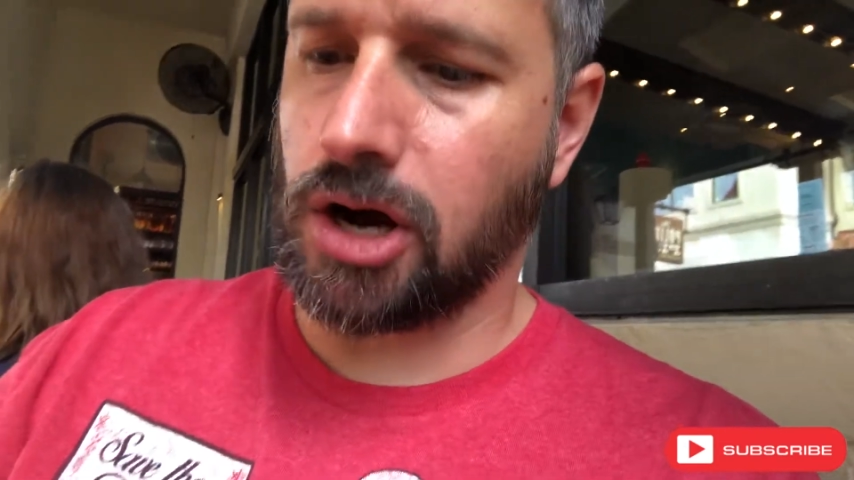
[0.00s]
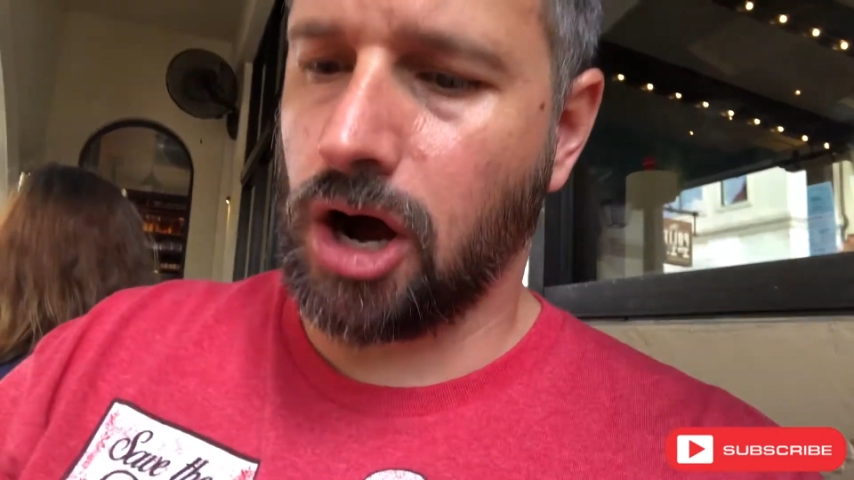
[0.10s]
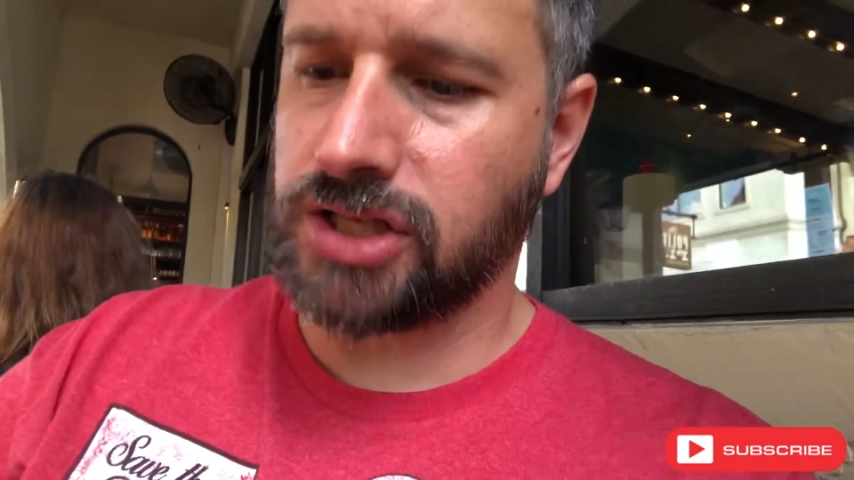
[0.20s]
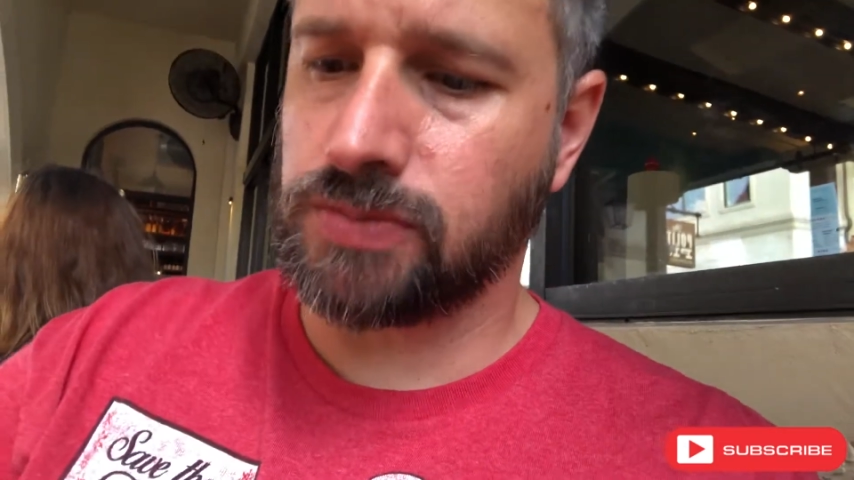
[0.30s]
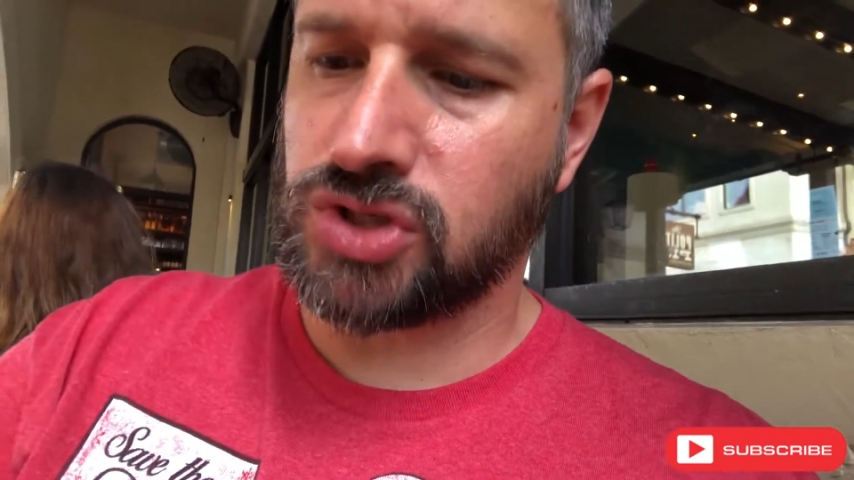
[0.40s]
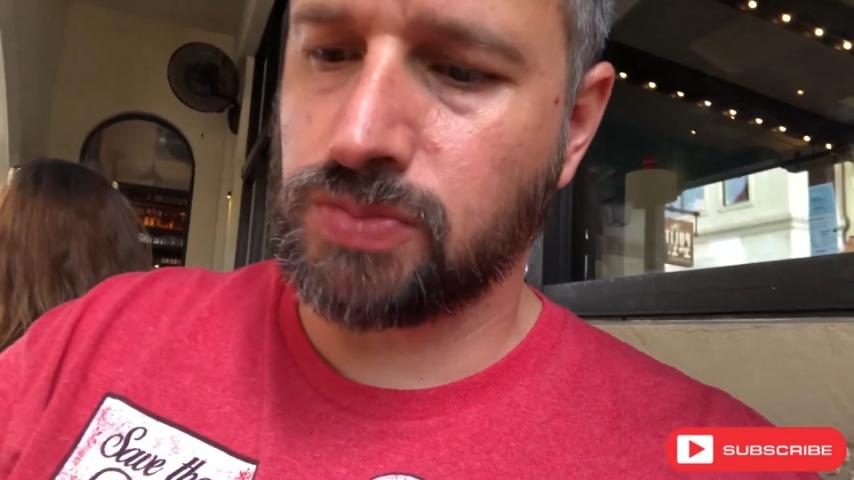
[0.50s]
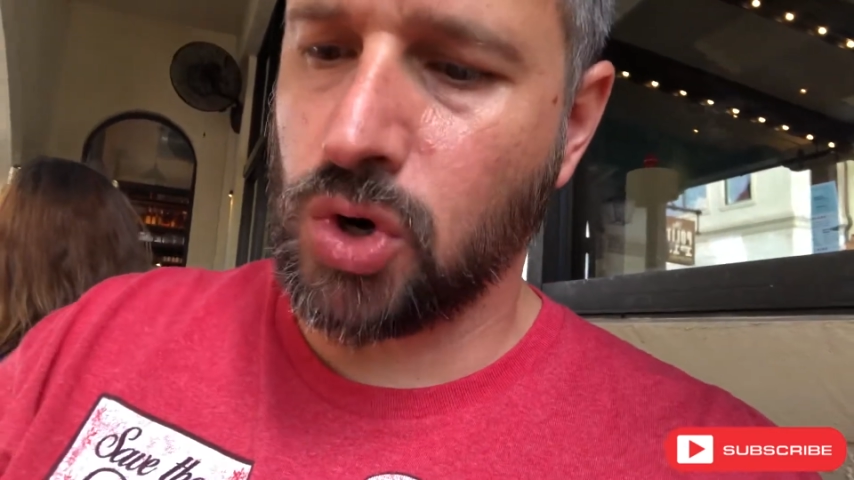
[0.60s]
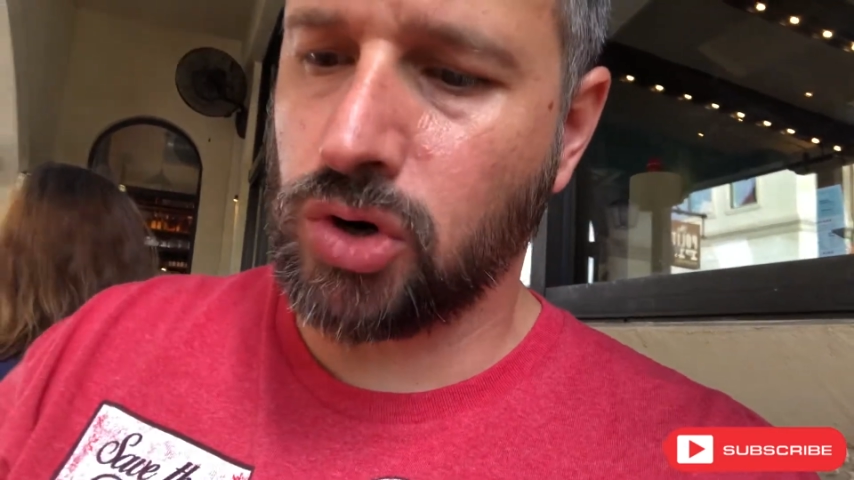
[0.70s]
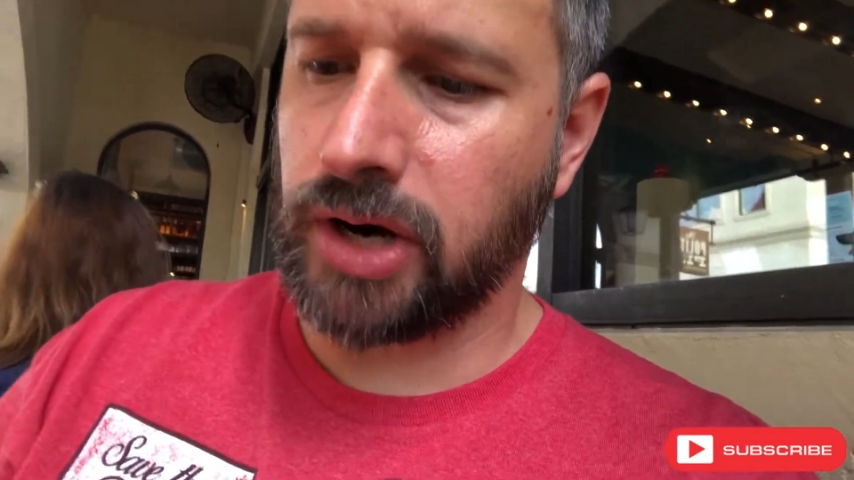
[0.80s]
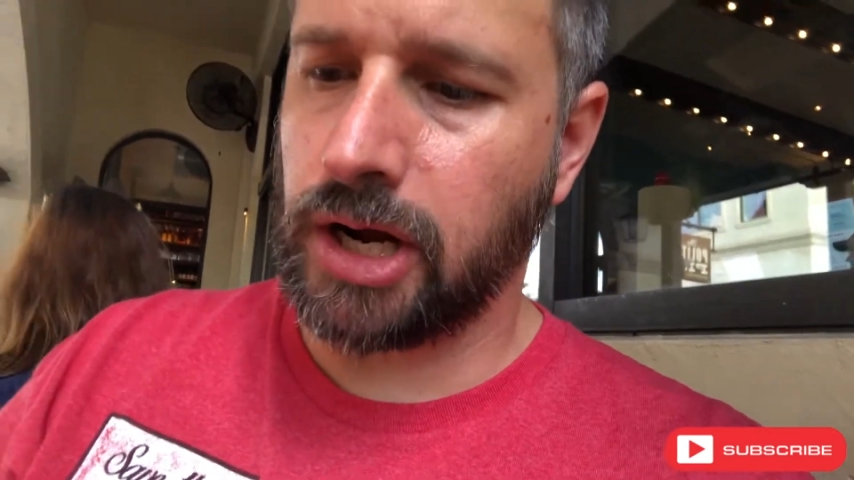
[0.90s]
awesome
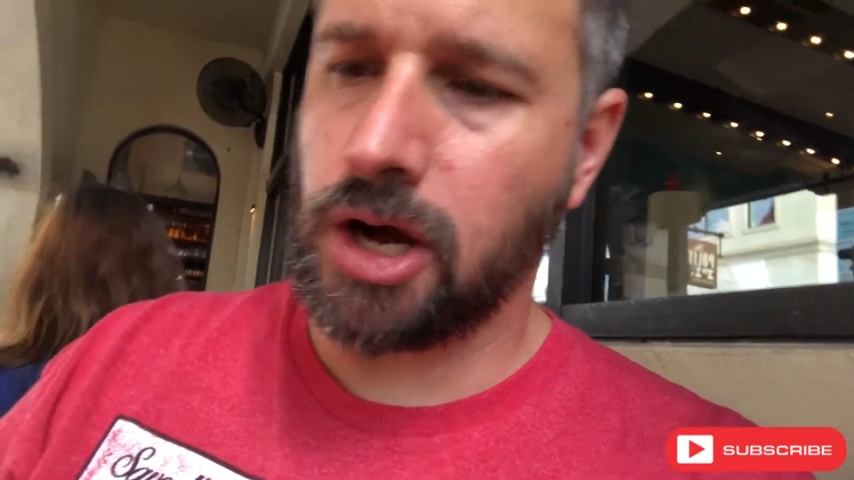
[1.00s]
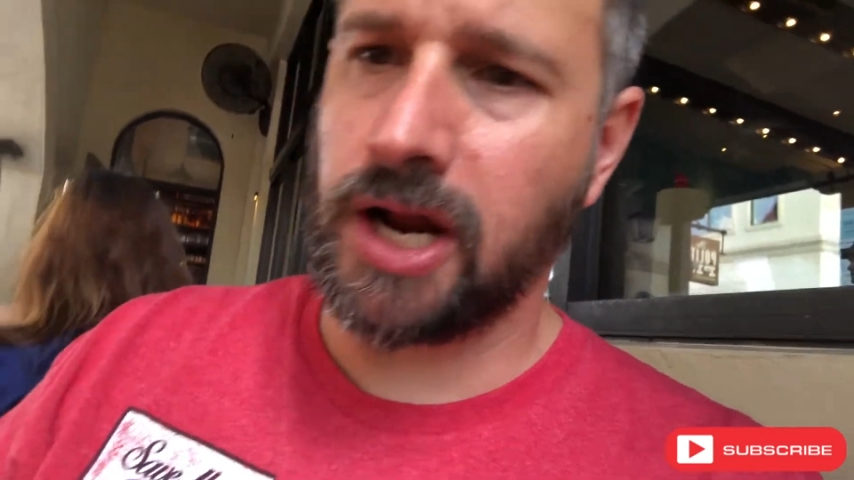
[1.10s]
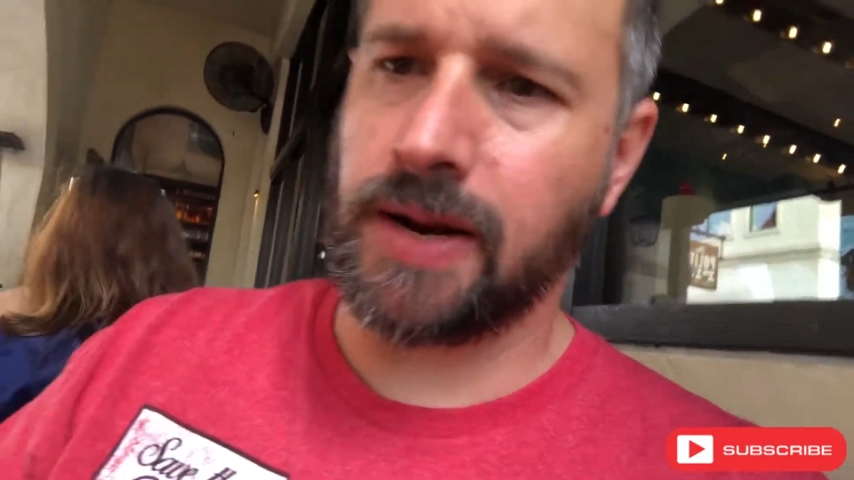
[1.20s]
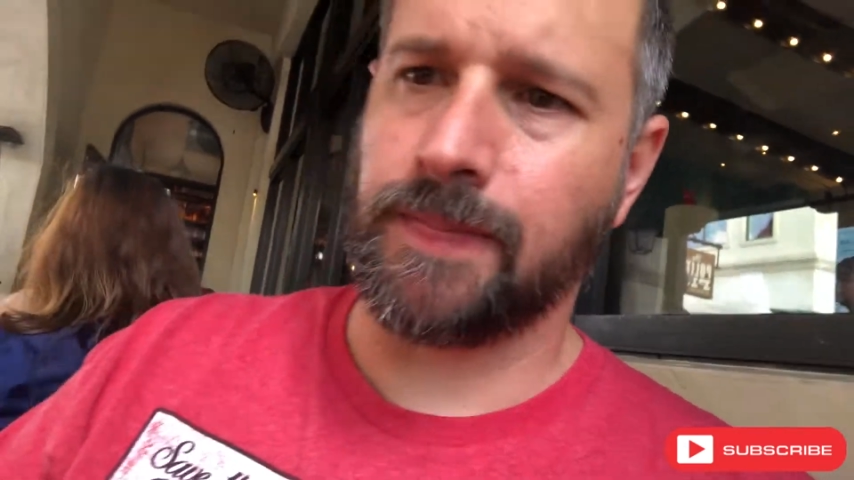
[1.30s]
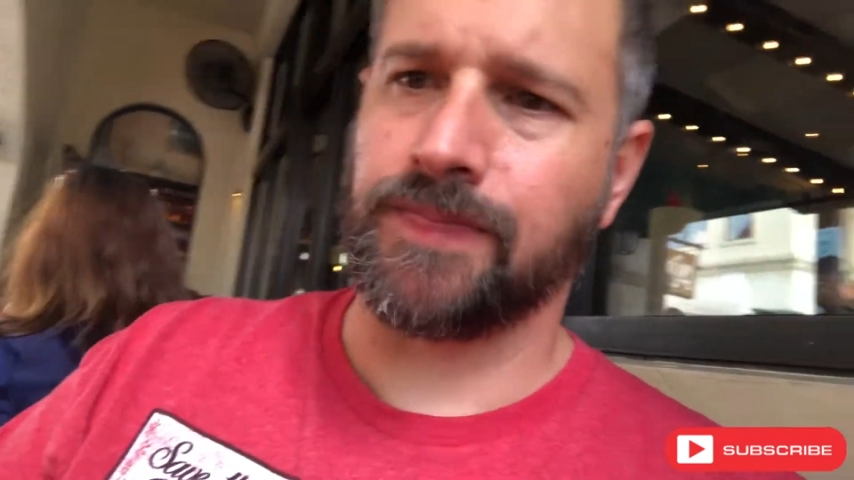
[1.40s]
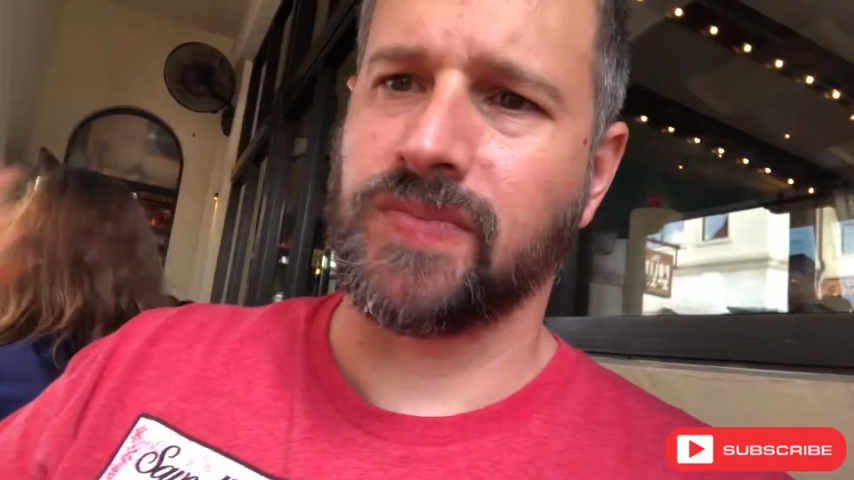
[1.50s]
smoke ring on it.